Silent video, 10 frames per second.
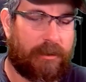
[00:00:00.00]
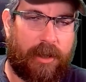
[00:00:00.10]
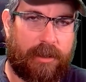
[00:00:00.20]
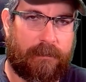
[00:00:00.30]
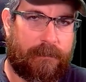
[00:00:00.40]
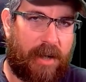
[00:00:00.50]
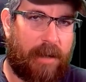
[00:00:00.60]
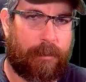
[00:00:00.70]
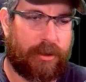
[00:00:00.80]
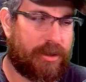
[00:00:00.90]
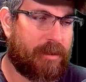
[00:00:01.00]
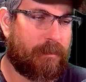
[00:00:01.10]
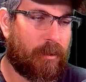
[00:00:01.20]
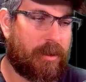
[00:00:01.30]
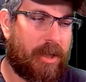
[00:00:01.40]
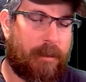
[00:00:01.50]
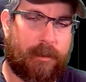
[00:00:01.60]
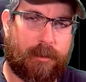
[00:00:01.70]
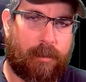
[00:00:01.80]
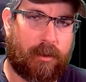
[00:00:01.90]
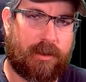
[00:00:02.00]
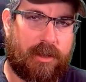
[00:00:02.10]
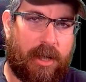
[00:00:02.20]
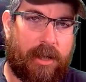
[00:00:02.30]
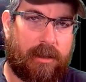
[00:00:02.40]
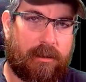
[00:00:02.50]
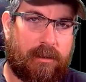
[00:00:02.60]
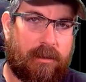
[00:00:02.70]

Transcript: granting 5% more damage per stack.